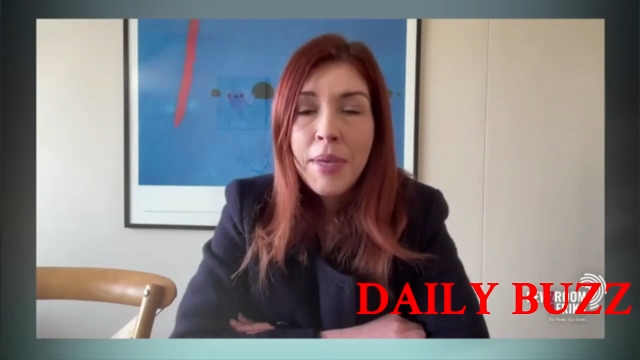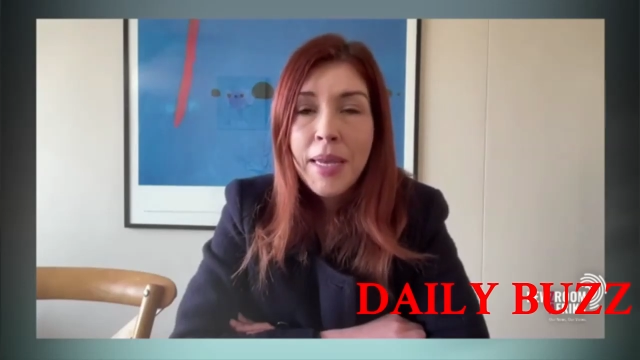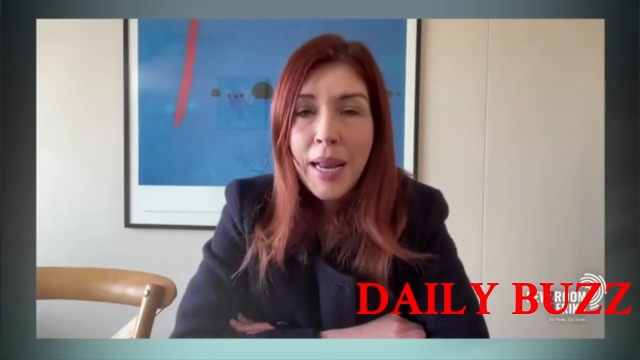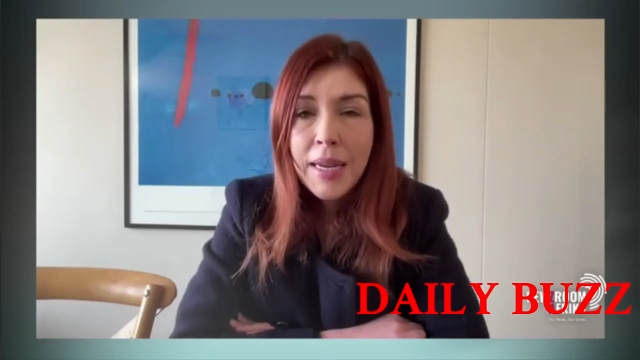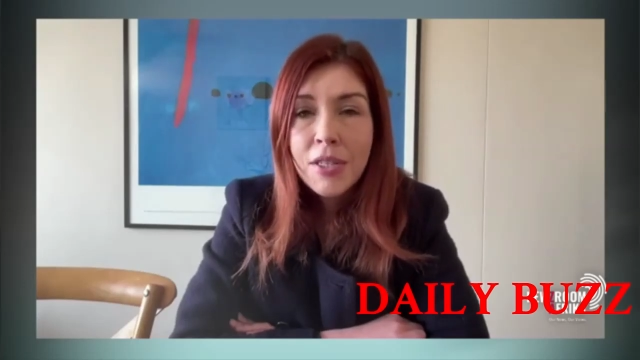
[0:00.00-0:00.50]

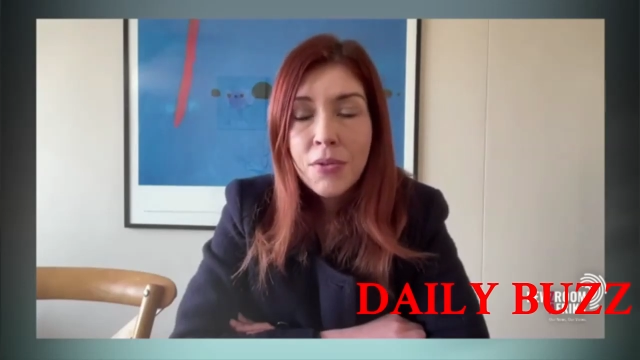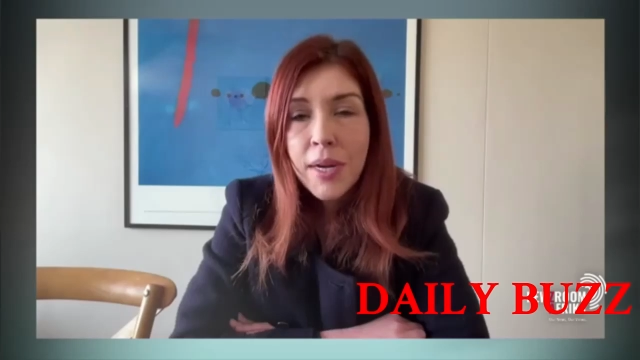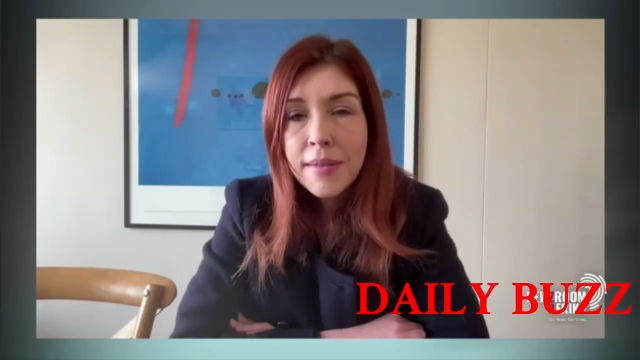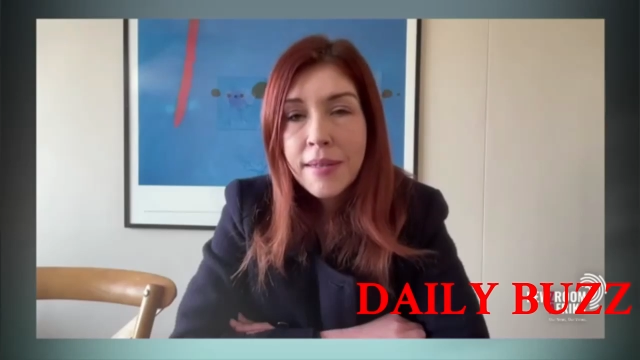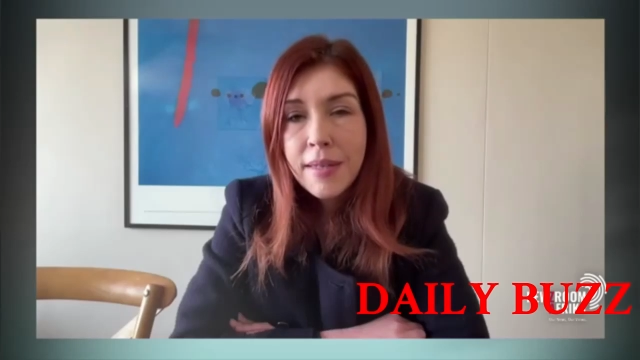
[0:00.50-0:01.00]
being laid to
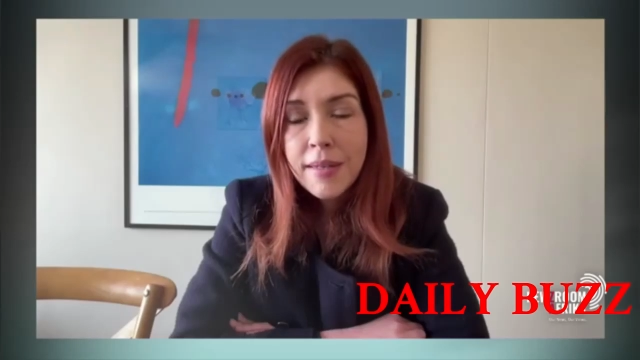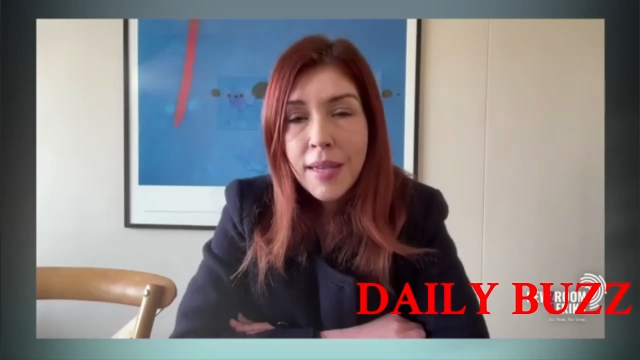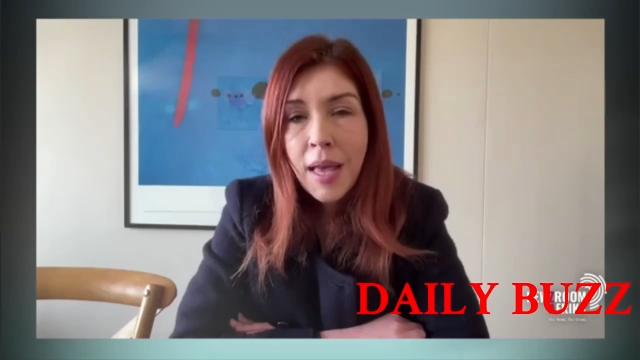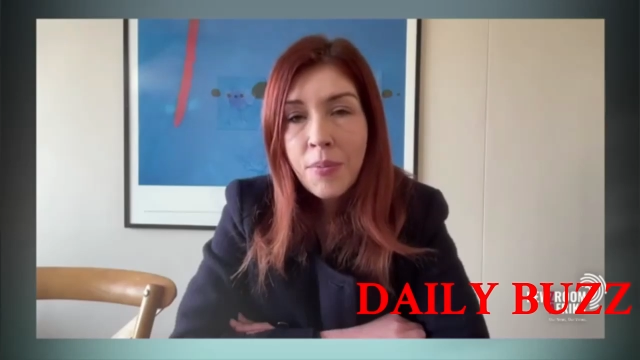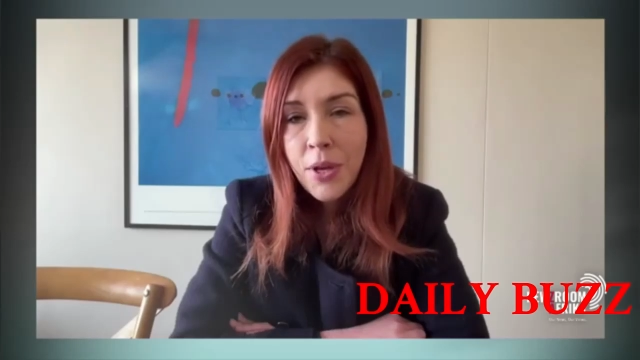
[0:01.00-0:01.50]
rest at a
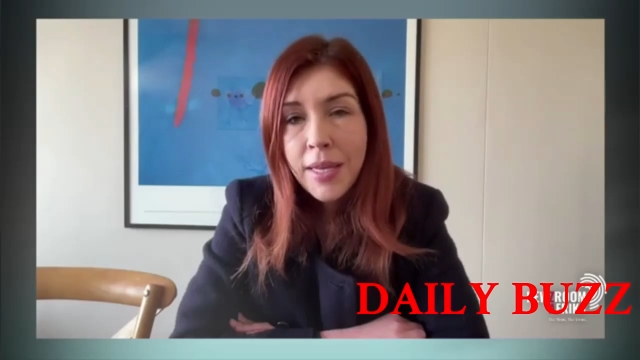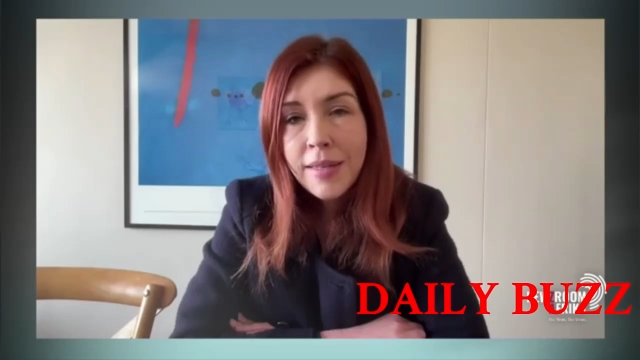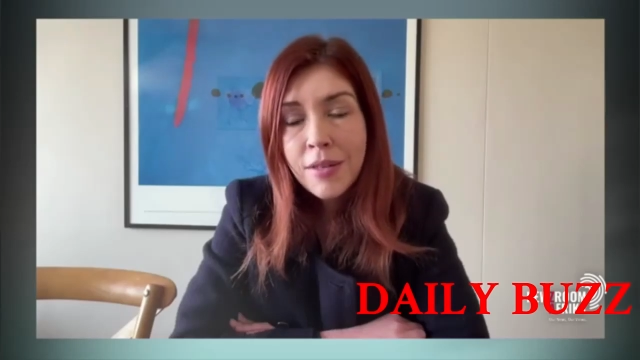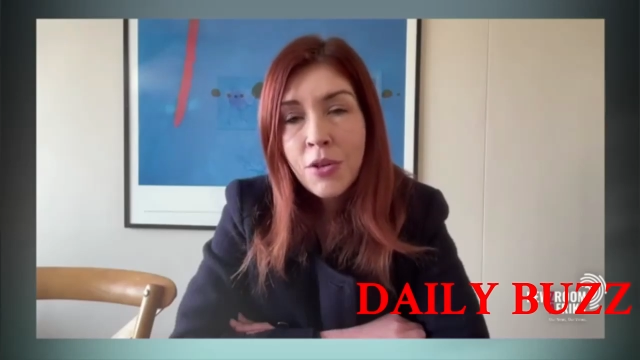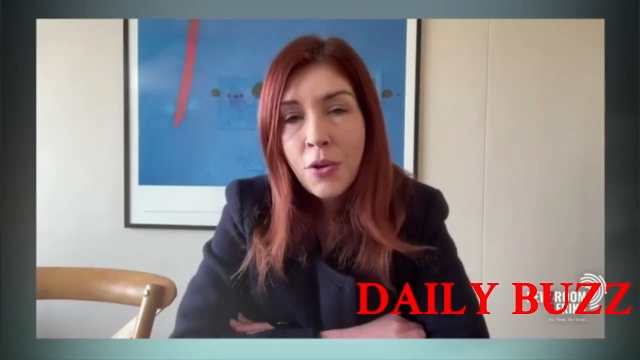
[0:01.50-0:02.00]
time where he
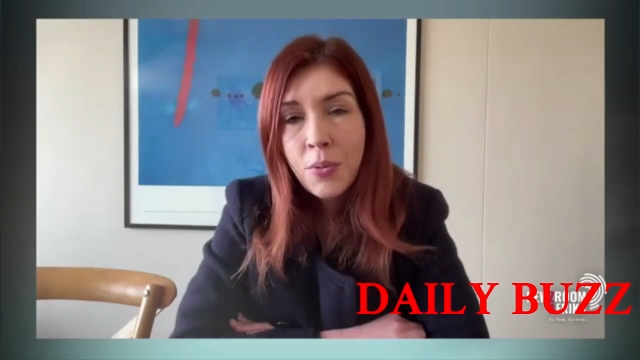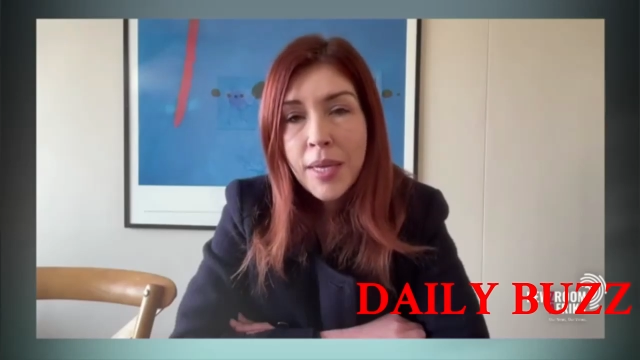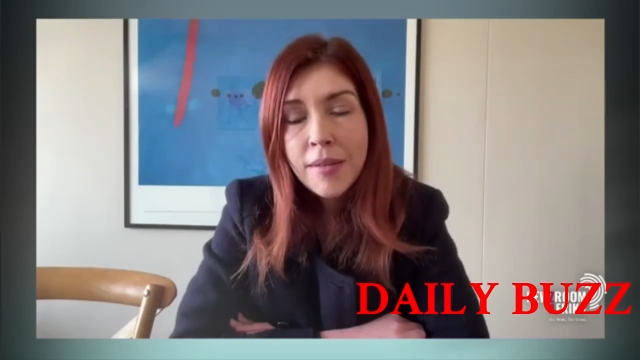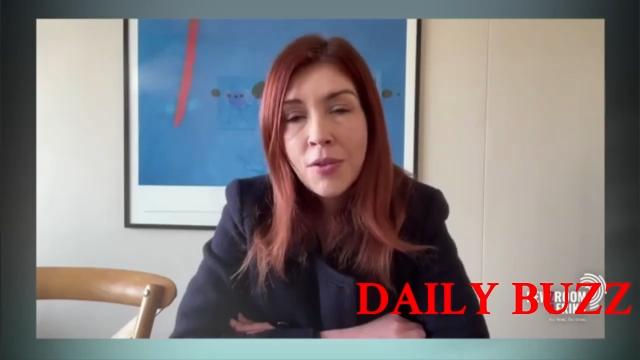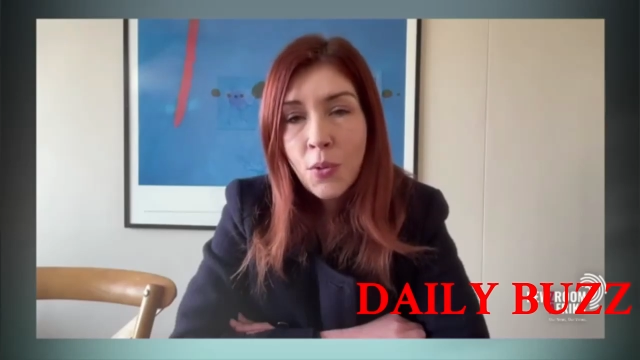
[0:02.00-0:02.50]
didn't know
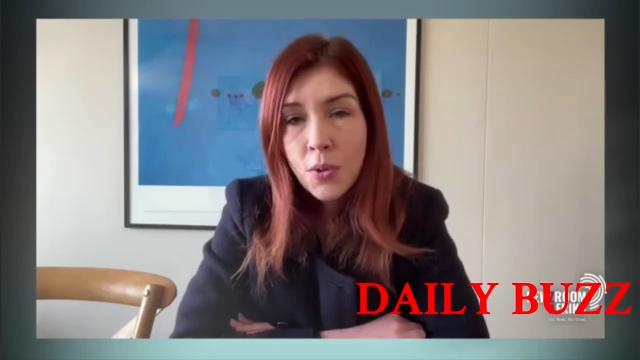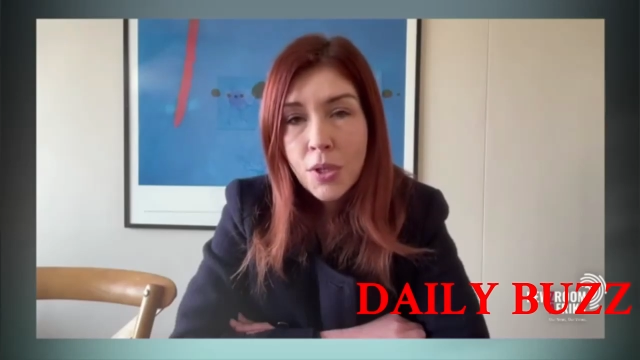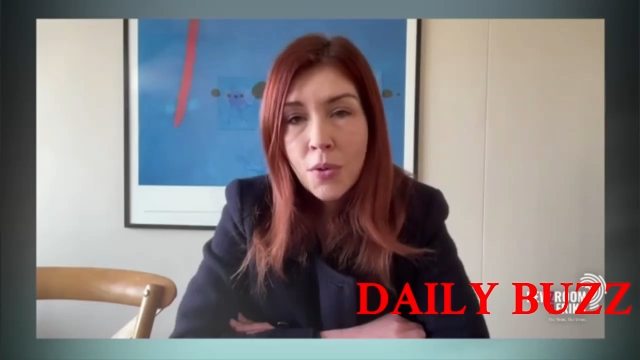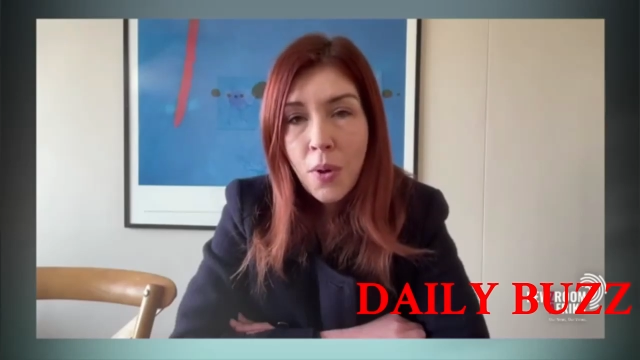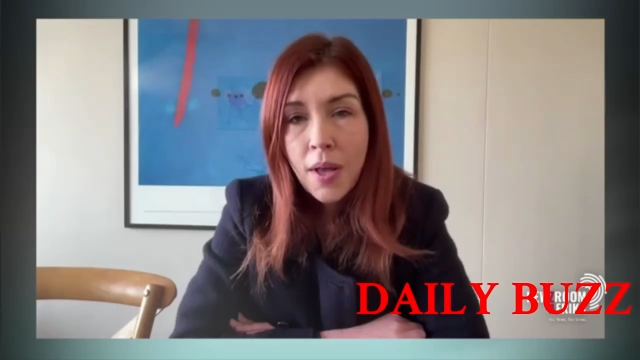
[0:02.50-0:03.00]
where his
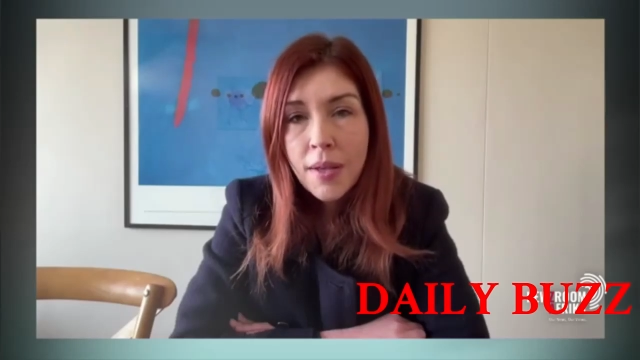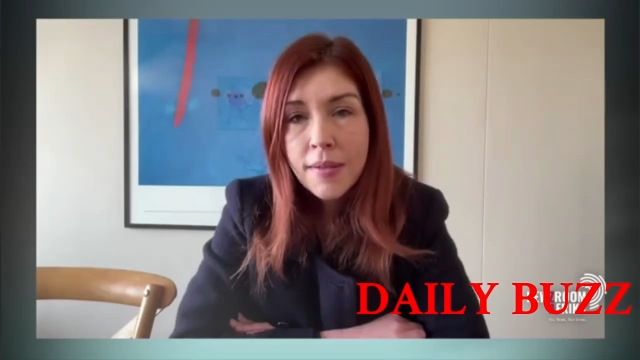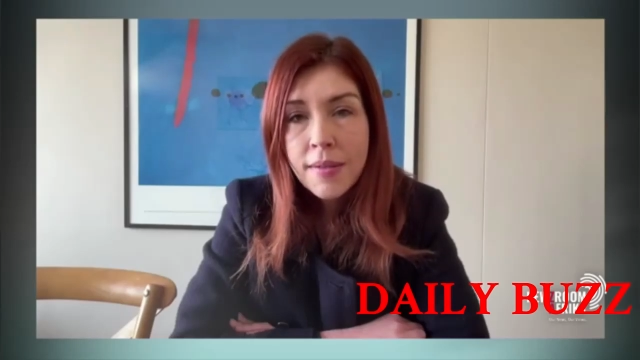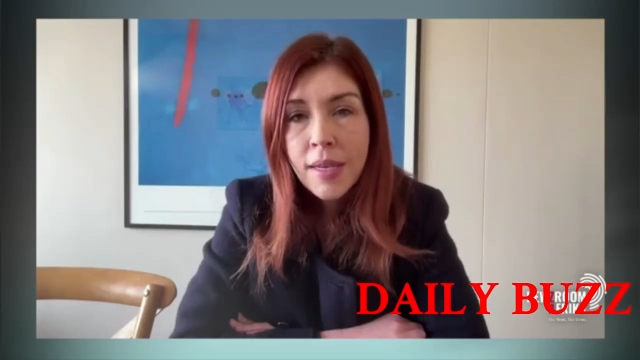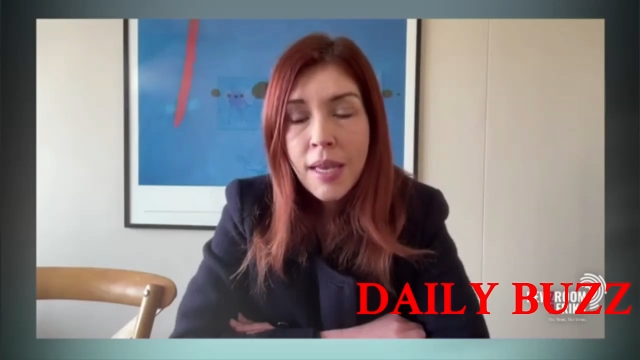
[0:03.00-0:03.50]
daughter
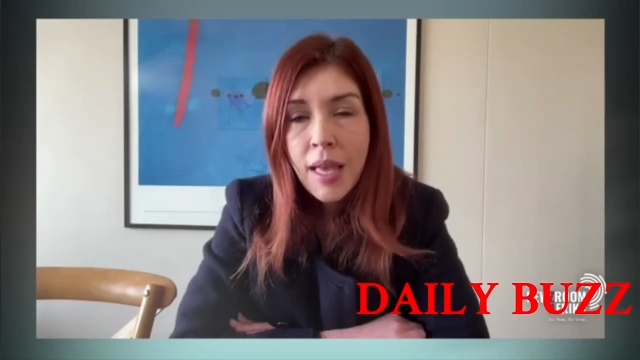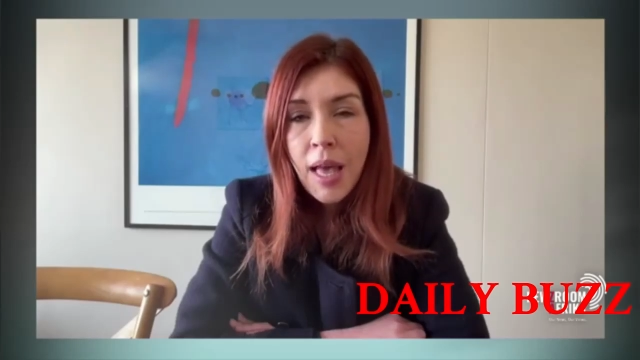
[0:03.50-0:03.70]
was,